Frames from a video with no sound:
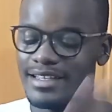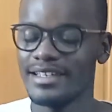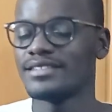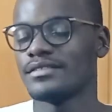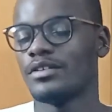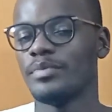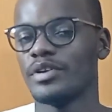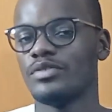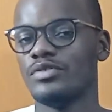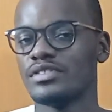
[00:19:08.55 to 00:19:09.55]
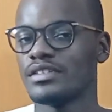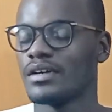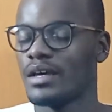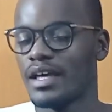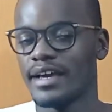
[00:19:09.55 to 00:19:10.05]
yes Comet cruiser
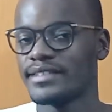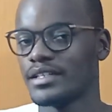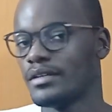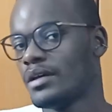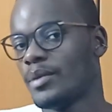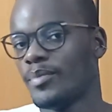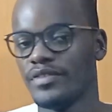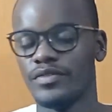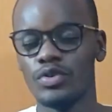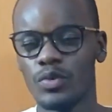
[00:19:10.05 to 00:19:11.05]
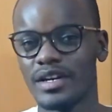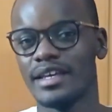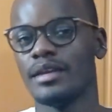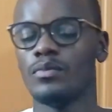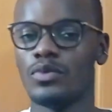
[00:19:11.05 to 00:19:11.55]
excellent but if you do want to
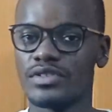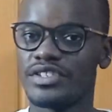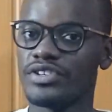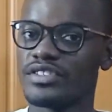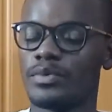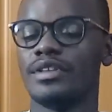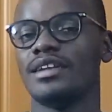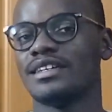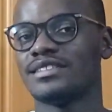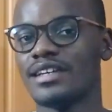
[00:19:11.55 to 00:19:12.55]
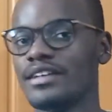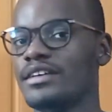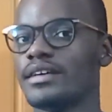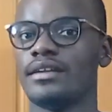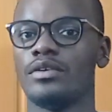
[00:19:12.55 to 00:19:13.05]
get more serious with like
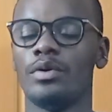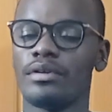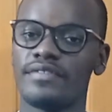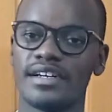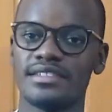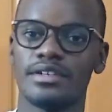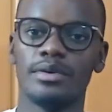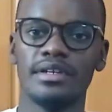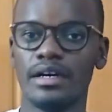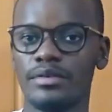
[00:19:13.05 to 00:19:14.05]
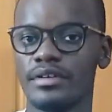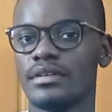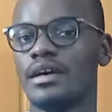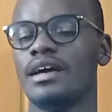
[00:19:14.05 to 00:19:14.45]
sliding and going fast and going downhill